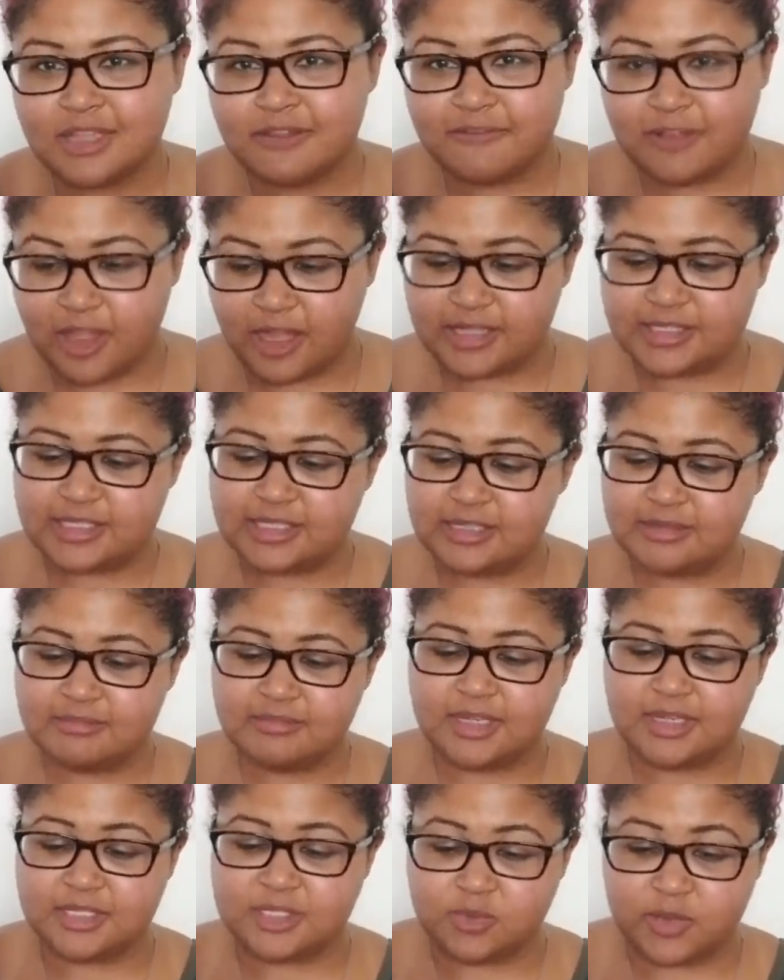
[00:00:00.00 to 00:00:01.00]
Flaunt it.
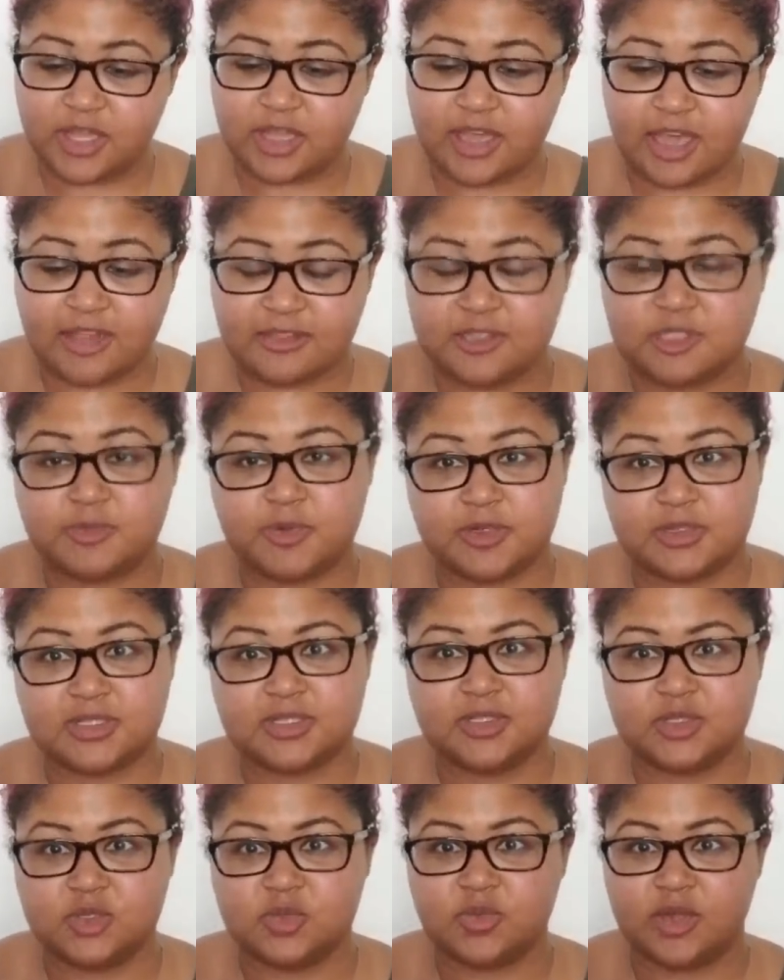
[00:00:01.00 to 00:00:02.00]
It's what got this
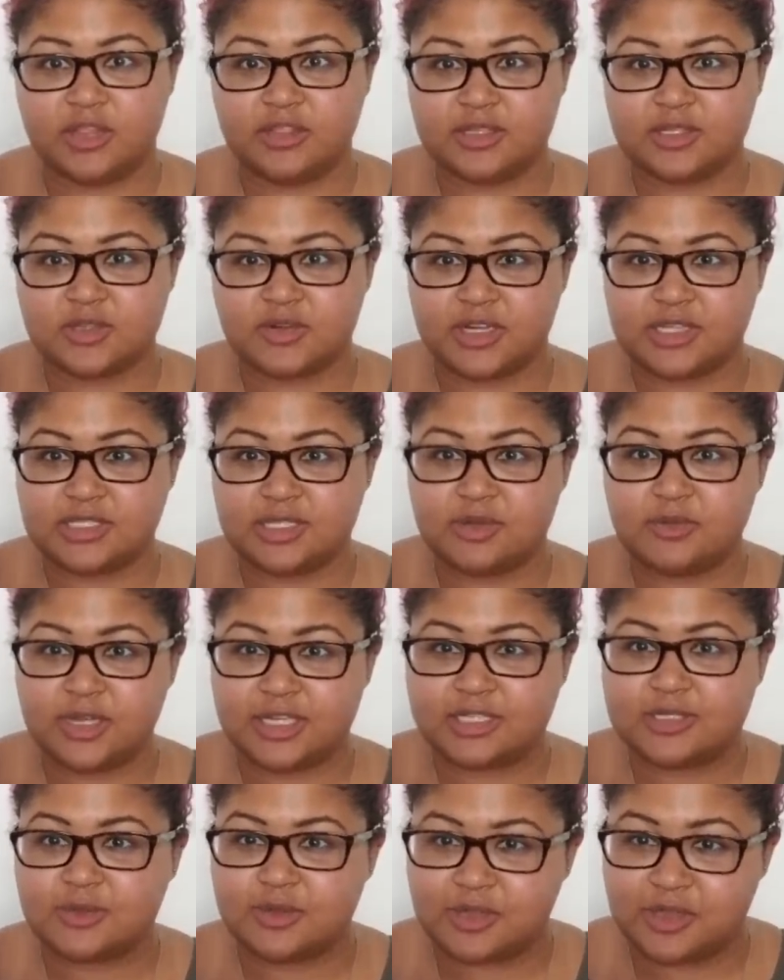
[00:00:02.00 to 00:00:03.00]
person to run this crazy
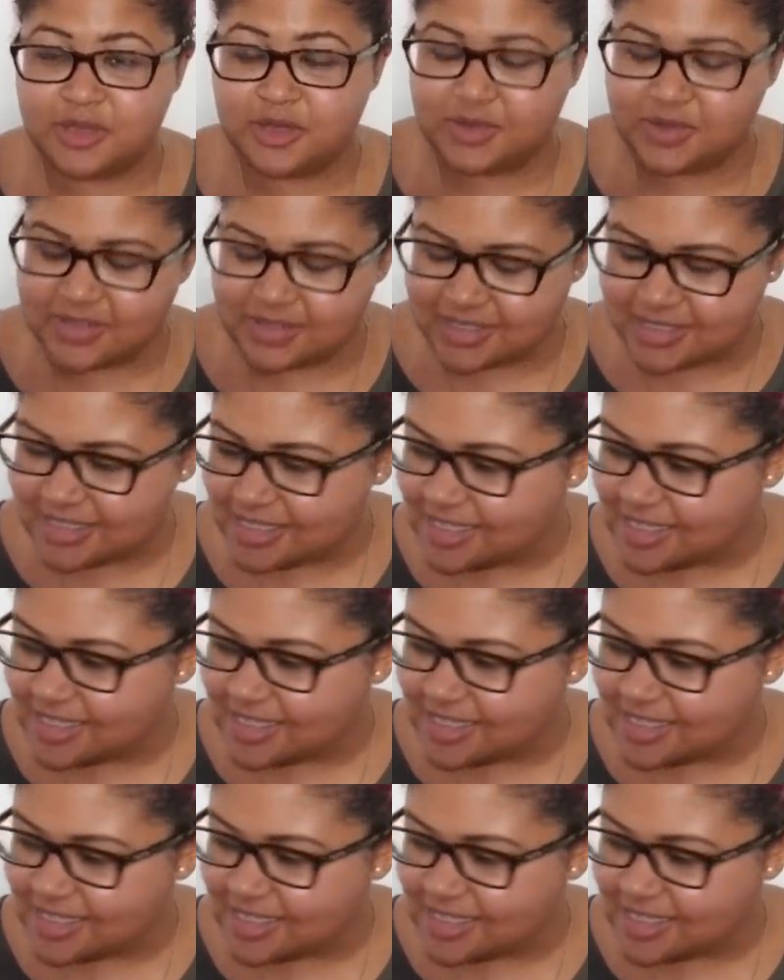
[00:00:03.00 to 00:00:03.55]
race with you.